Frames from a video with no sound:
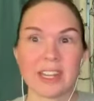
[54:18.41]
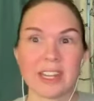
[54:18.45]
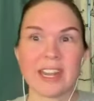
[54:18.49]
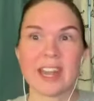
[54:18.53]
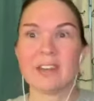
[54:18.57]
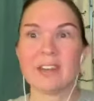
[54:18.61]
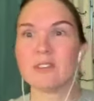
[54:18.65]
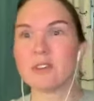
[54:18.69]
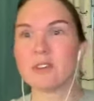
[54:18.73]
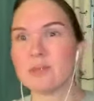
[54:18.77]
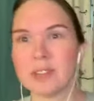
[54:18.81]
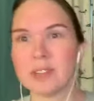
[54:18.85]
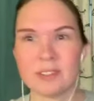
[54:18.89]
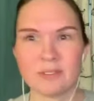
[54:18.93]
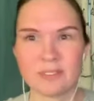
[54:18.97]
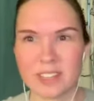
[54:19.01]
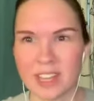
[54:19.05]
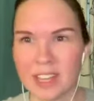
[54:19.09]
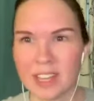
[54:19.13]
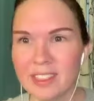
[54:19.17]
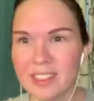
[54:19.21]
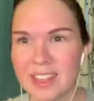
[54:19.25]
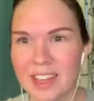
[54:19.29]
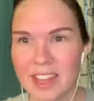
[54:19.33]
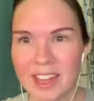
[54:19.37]
I never would have
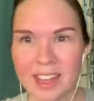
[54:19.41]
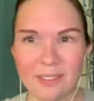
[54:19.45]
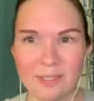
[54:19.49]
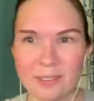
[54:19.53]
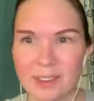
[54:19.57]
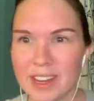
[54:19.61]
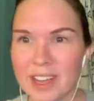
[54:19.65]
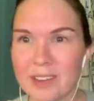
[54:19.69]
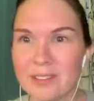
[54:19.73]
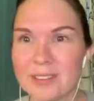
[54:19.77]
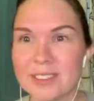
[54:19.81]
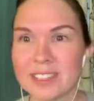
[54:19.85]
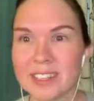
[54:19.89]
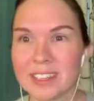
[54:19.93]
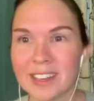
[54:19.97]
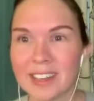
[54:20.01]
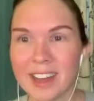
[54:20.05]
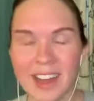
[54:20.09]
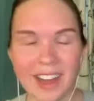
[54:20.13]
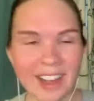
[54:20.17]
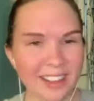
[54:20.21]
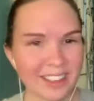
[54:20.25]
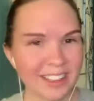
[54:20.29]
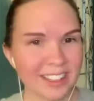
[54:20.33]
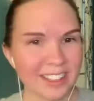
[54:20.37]
done that when I was in
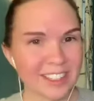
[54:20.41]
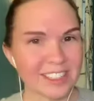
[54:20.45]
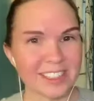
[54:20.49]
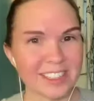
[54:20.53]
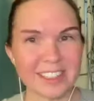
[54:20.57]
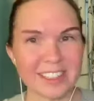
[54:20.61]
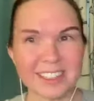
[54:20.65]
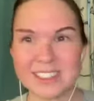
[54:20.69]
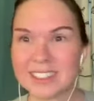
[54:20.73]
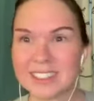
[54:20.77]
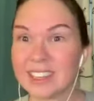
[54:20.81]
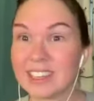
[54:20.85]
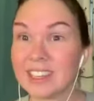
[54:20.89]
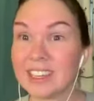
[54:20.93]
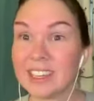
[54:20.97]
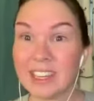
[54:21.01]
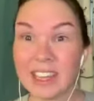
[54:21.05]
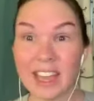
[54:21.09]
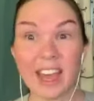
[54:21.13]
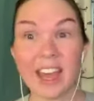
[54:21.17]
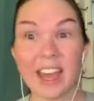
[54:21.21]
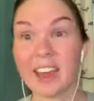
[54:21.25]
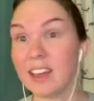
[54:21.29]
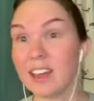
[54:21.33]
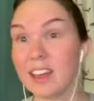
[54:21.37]
college. And it's like,
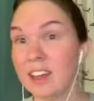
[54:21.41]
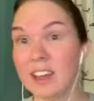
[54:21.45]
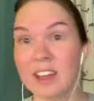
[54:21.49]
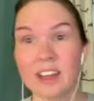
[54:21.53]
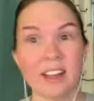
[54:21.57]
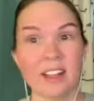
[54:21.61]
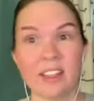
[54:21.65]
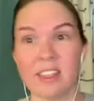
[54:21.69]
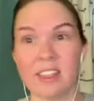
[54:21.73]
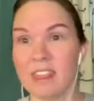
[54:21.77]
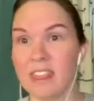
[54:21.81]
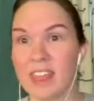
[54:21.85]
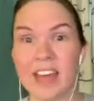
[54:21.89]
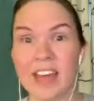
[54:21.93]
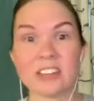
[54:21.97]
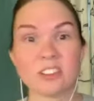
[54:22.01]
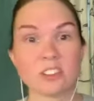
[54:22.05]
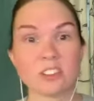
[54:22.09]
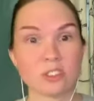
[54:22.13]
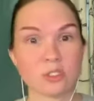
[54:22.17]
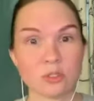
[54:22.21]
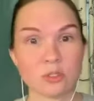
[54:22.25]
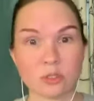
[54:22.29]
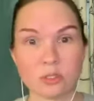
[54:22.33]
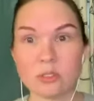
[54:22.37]
yeah,
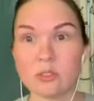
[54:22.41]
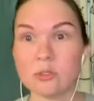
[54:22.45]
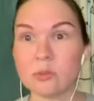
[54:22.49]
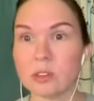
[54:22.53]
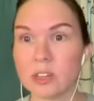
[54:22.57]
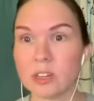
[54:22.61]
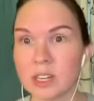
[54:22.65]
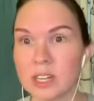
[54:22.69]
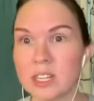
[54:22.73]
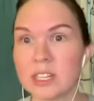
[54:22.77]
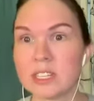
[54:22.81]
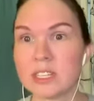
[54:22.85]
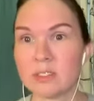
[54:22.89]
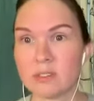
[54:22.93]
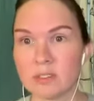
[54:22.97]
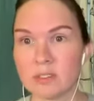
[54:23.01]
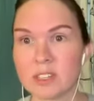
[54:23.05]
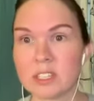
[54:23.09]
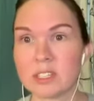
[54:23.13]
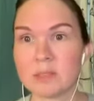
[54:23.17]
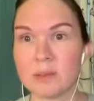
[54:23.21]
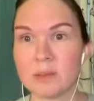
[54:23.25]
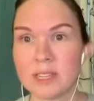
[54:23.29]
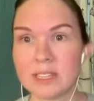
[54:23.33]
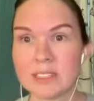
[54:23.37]
that's true. We're in a
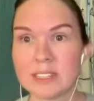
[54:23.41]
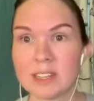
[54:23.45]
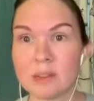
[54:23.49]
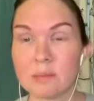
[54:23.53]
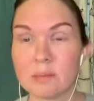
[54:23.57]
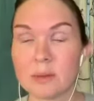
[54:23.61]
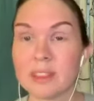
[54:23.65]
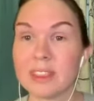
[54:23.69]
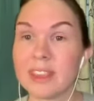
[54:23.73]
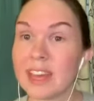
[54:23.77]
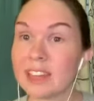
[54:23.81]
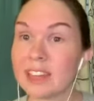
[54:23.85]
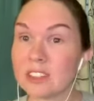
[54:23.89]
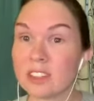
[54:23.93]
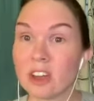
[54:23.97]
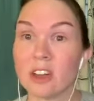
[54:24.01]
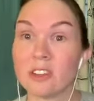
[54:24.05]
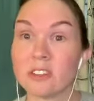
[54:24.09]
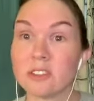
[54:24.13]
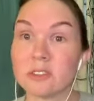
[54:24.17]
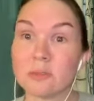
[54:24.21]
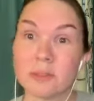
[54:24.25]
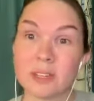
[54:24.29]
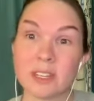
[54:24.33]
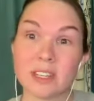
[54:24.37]
different space now, but that's
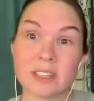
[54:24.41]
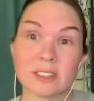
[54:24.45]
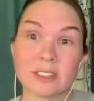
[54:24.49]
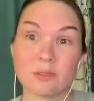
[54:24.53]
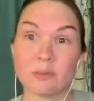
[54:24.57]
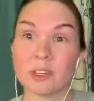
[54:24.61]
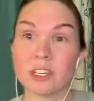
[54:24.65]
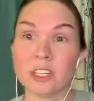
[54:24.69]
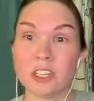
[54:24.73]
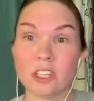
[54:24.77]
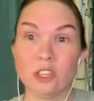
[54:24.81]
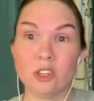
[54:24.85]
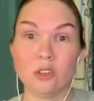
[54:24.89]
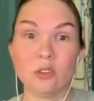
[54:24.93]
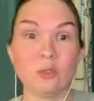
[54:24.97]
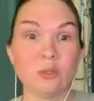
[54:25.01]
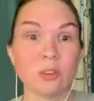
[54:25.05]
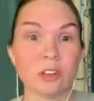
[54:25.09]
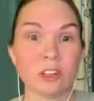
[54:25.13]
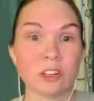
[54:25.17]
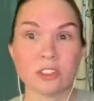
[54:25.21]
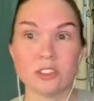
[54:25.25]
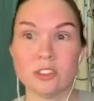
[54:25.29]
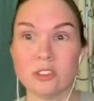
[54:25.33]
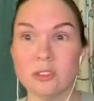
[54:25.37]
also because of what you
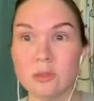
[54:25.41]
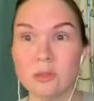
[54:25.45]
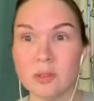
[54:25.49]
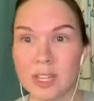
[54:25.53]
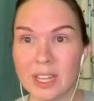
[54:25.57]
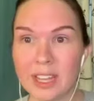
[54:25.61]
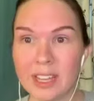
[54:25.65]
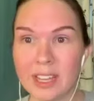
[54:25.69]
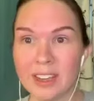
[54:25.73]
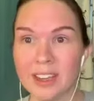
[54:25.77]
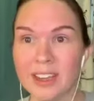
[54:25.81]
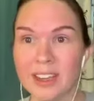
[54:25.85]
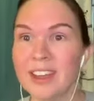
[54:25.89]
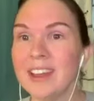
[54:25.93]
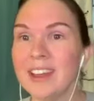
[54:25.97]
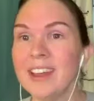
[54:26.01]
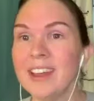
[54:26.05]
are doing.